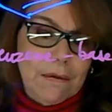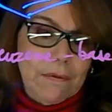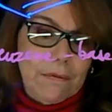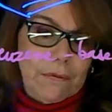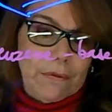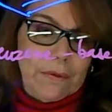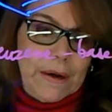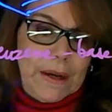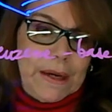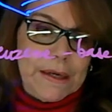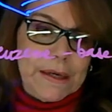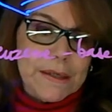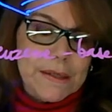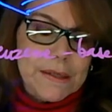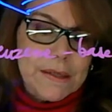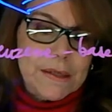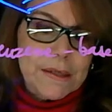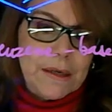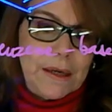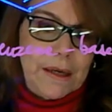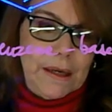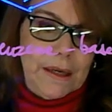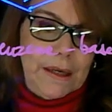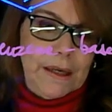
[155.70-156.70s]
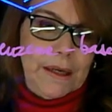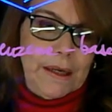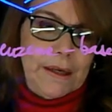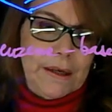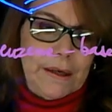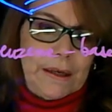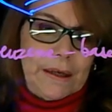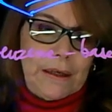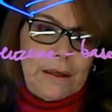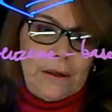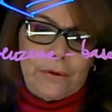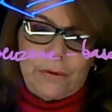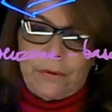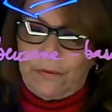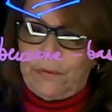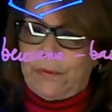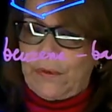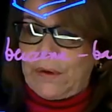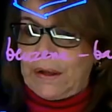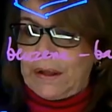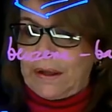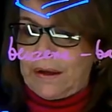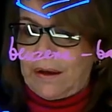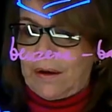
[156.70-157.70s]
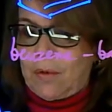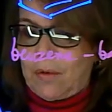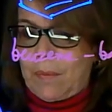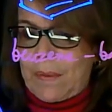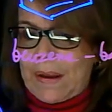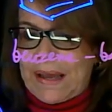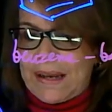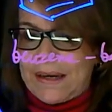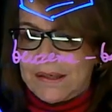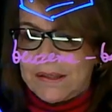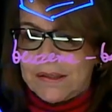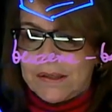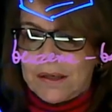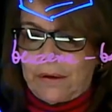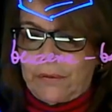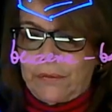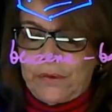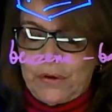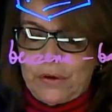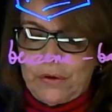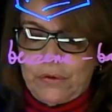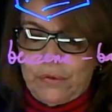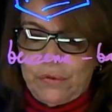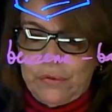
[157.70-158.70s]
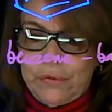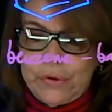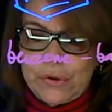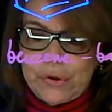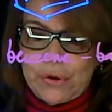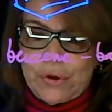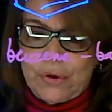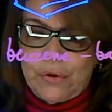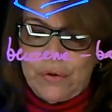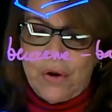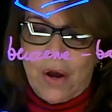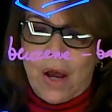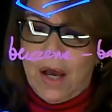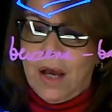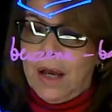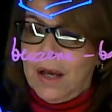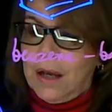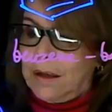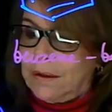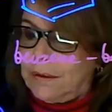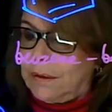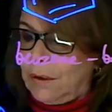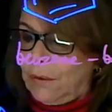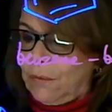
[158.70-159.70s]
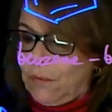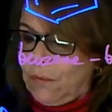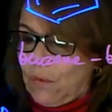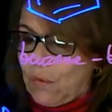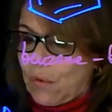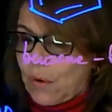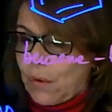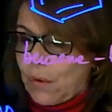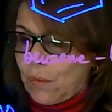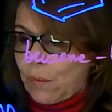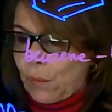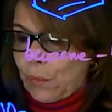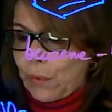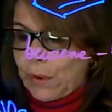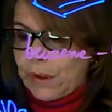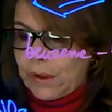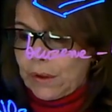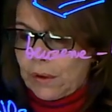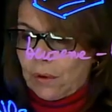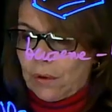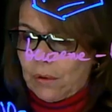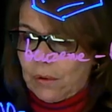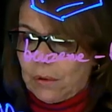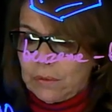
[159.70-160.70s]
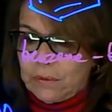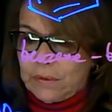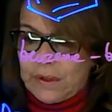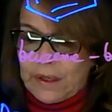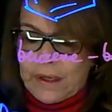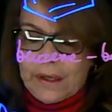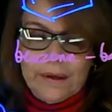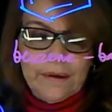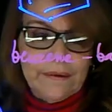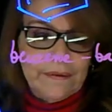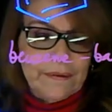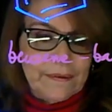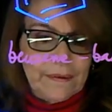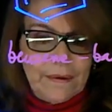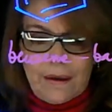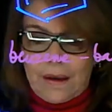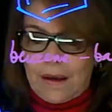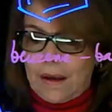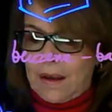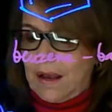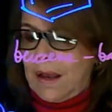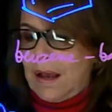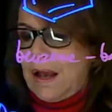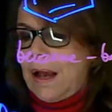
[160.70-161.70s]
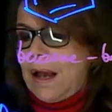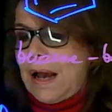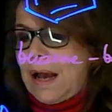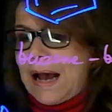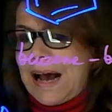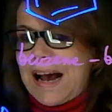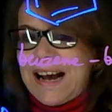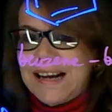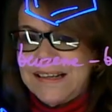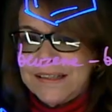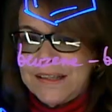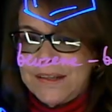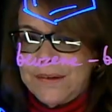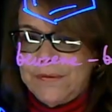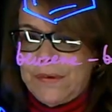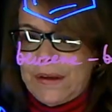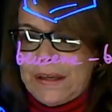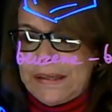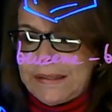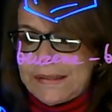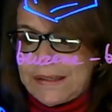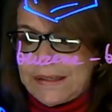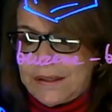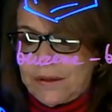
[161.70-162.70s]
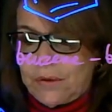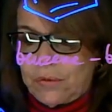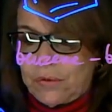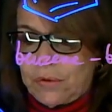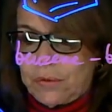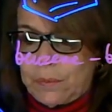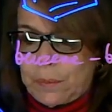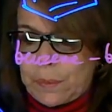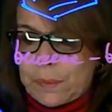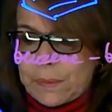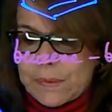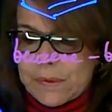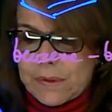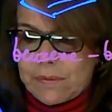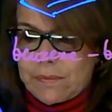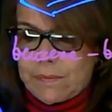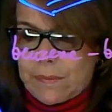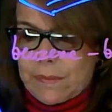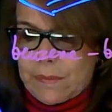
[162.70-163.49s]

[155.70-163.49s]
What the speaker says: rate in electrophilic aromatic substitution. Therefore, we call this activating groups.